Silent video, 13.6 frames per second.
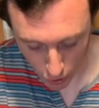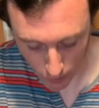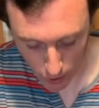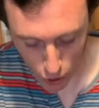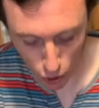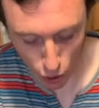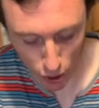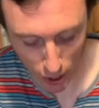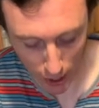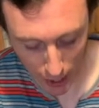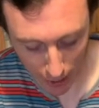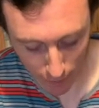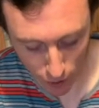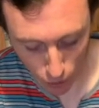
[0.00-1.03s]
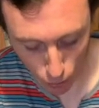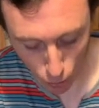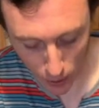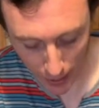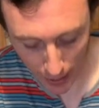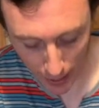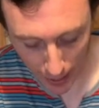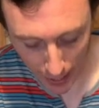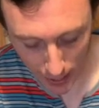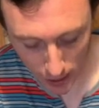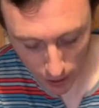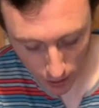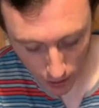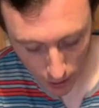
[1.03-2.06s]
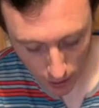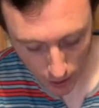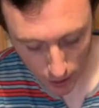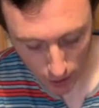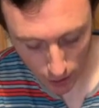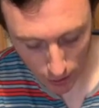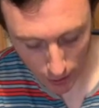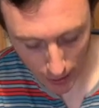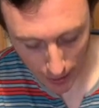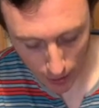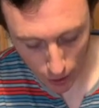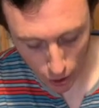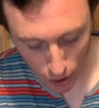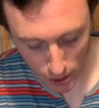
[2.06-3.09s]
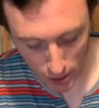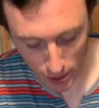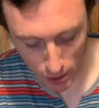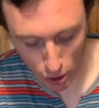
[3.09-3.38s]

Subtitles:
is you're just going to have to wiggle it so that that knot is as